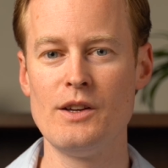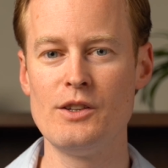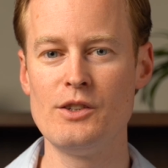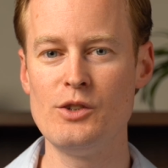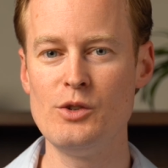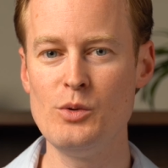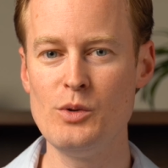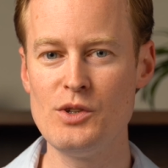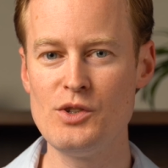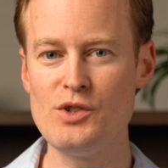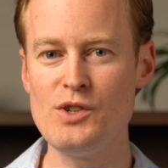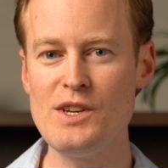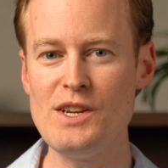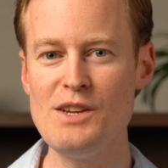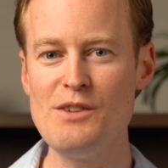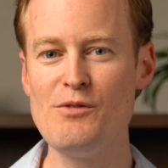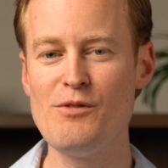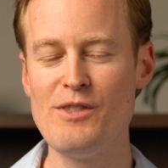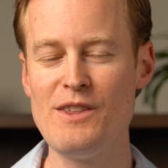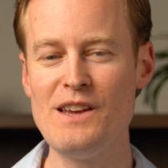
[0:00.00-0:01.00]
To
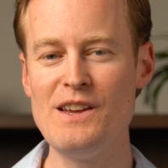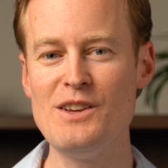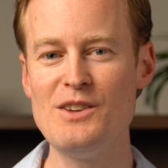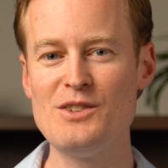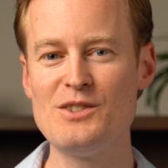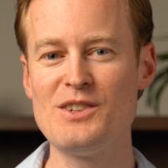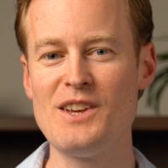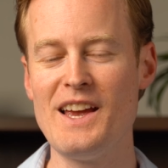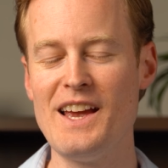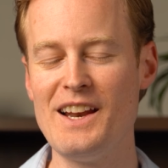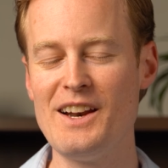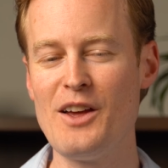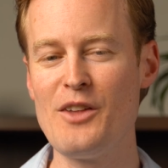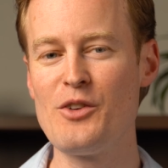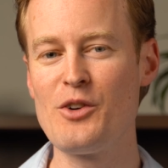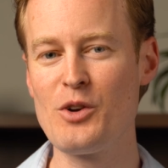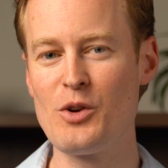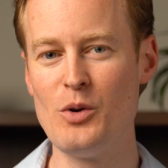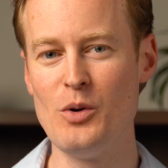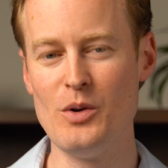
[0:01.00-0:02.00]
achieve these and
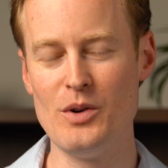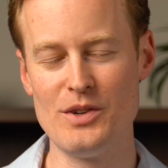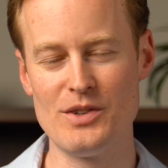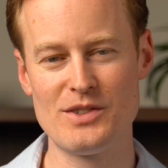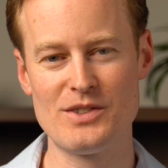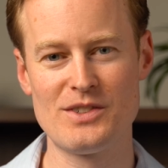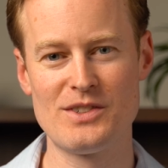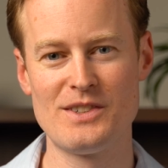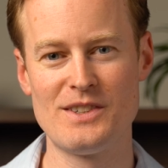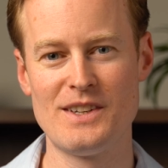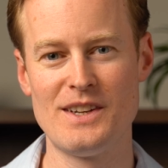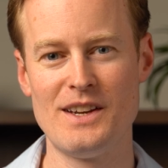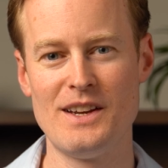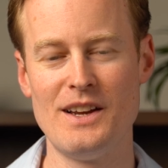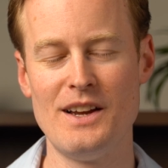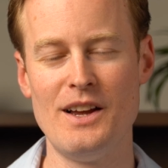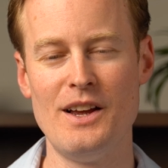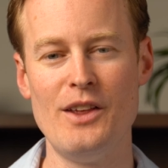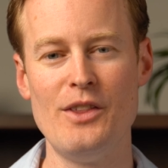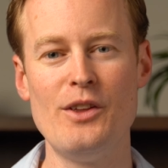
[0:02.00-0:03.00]
other goals,
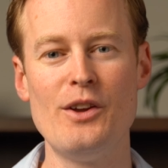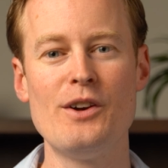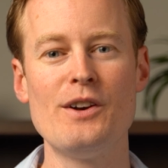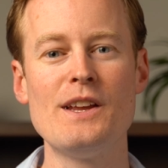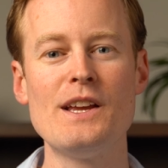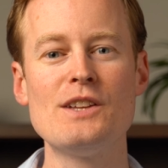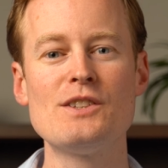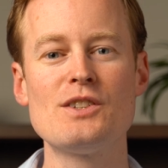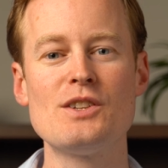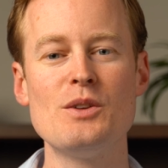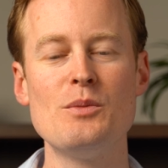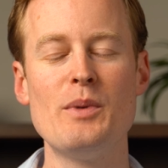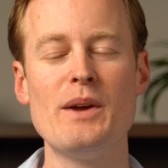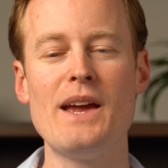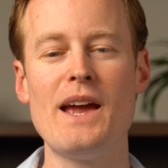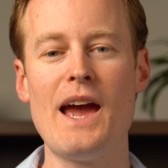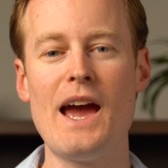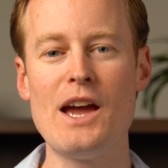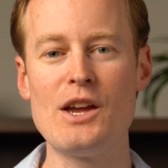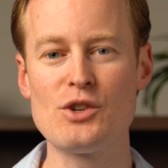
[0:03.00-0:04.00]
there needs to
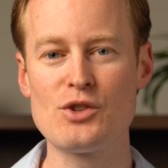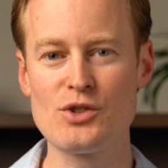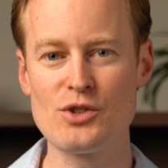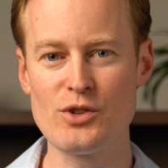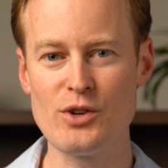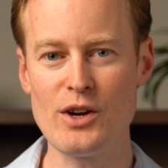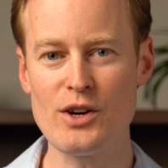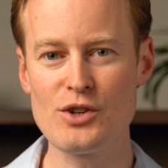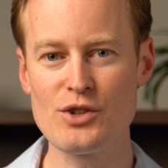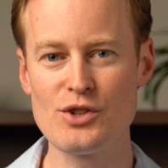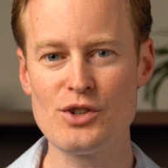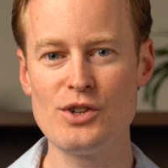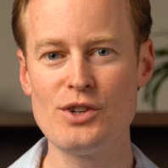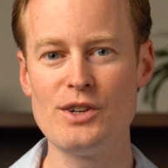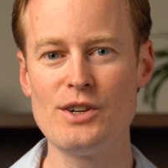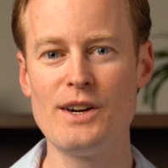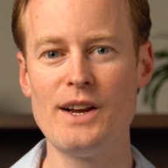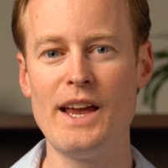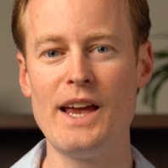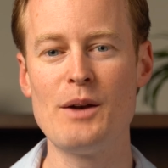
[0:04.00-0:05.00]
be a
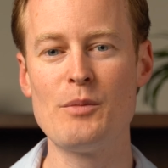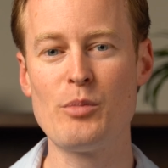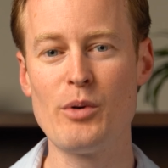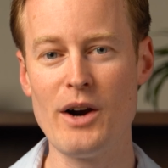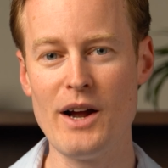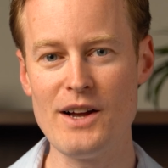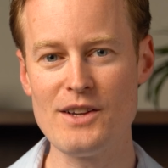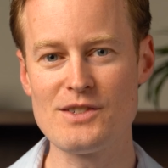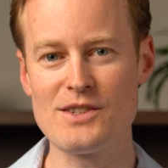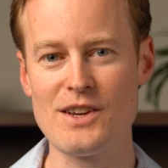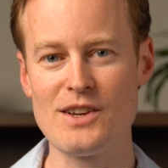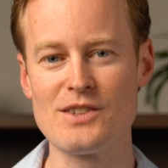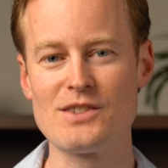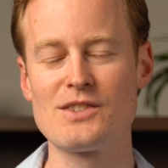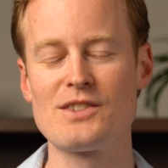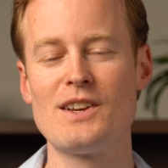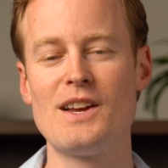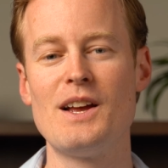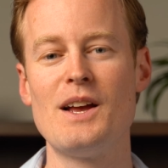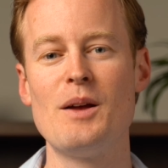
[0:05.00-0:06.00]
structure and
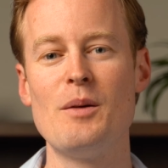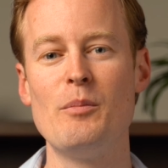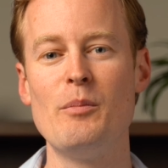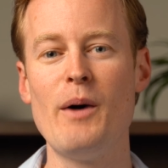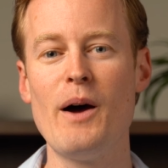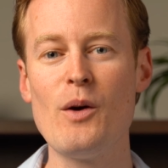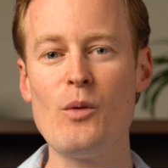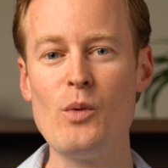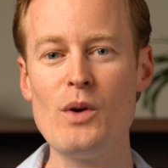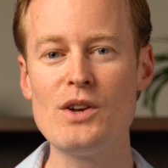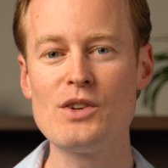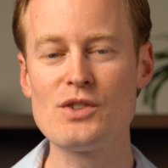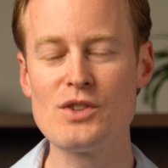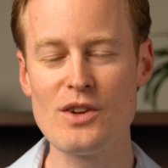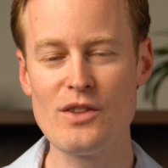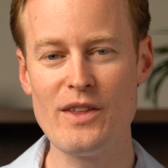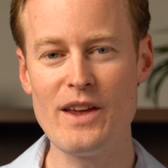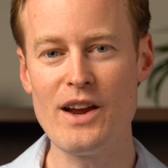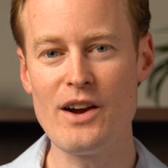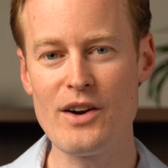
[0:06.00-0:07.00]
process by which
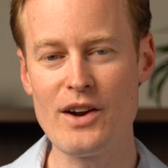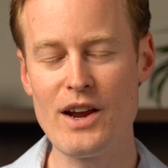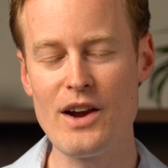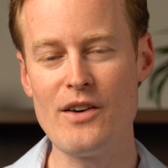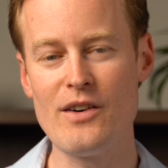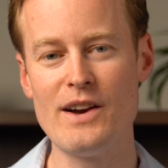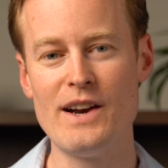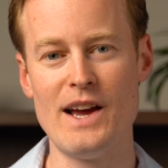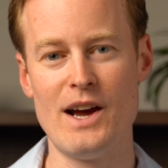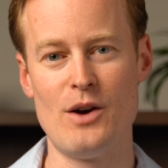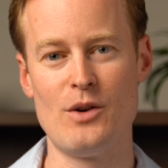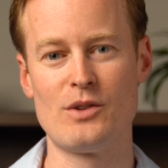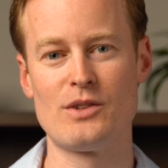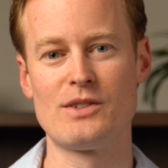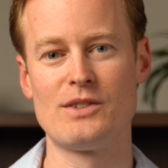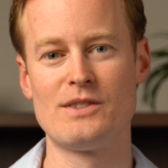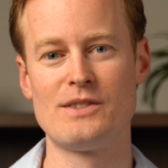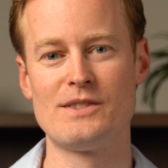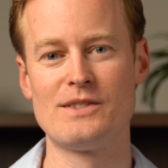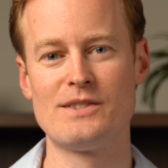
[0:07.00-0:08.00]
they are carried out.
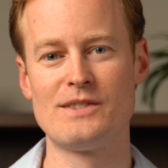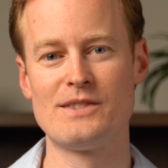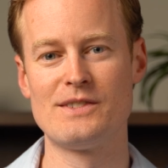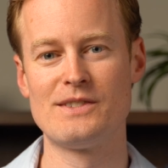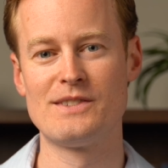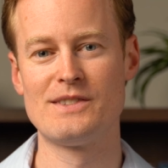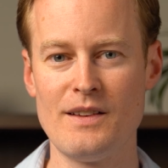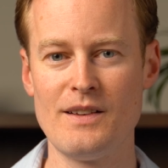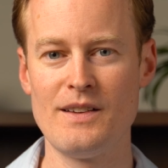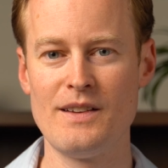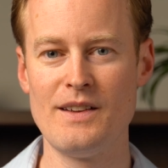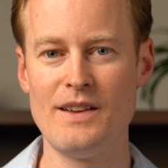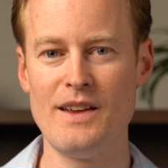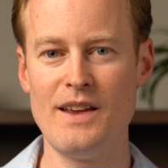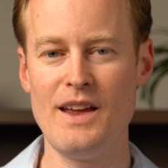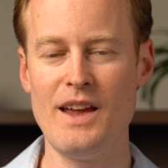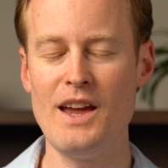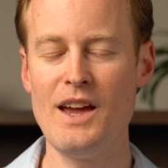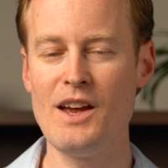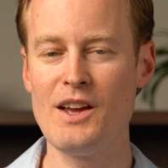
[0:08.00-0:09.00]

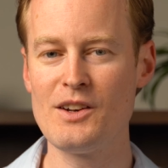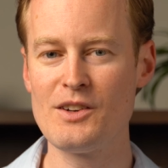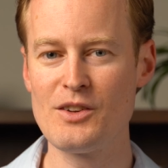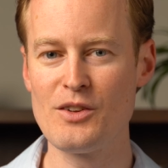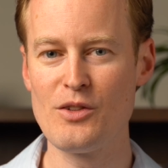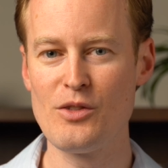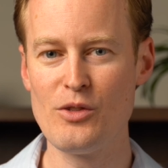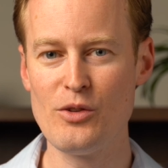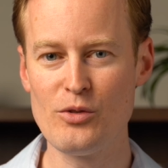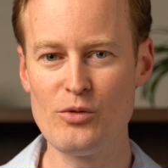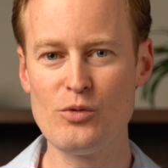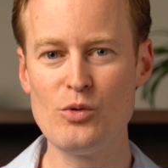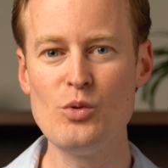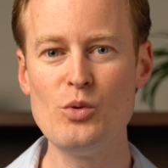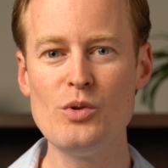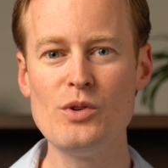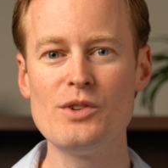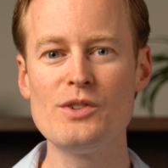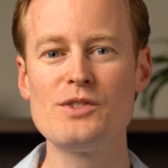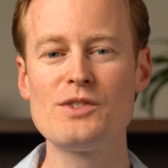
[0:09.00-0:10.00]
And the
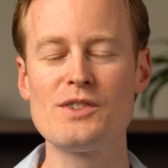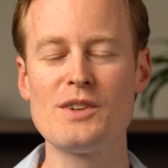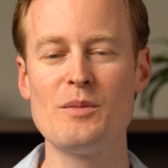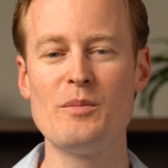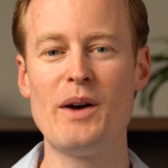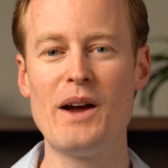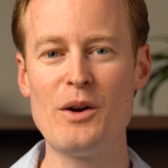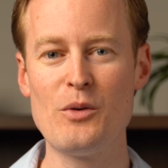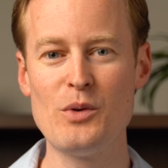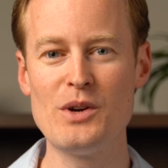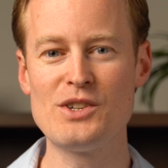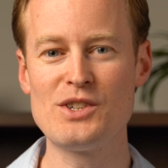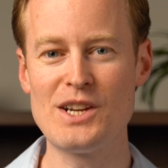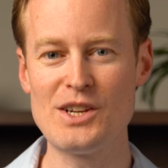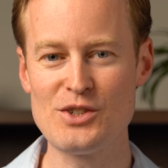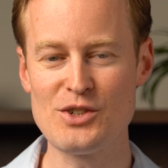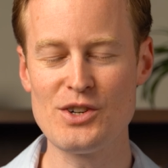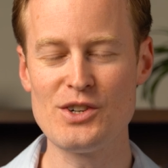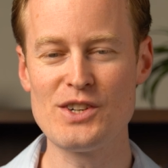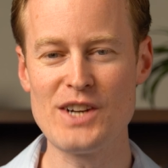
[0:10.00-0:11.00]
rules by which a
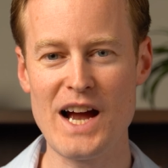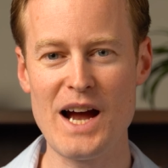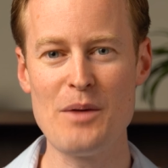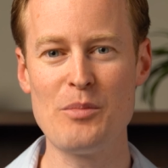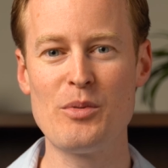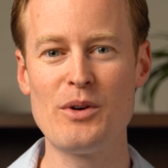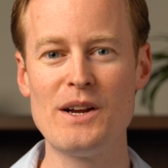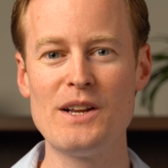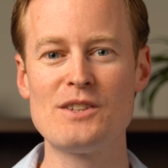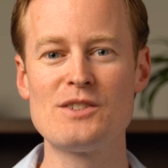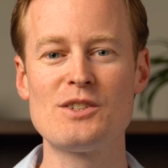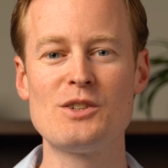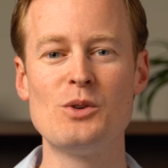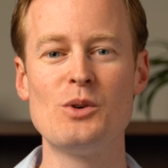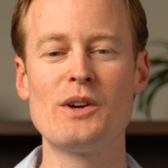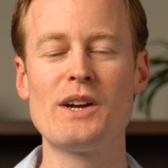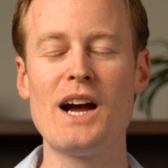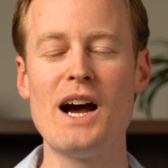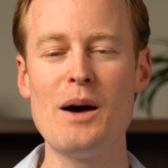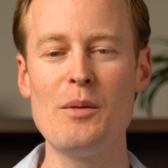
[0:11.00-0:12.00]
church operates to
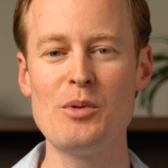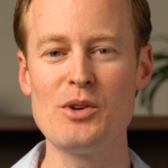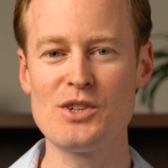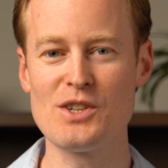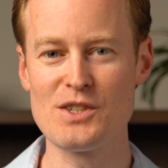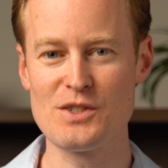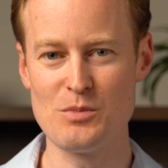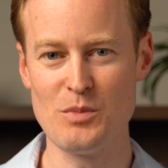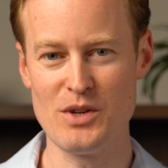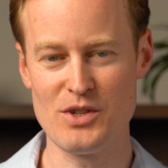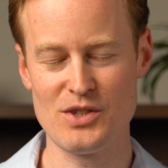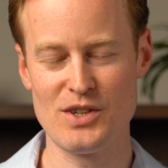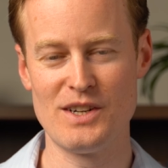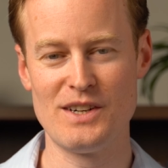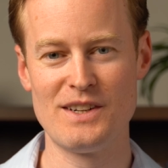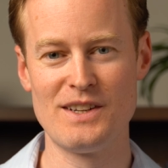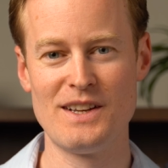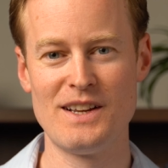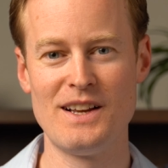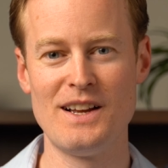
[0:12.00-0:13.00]
accomplish its mission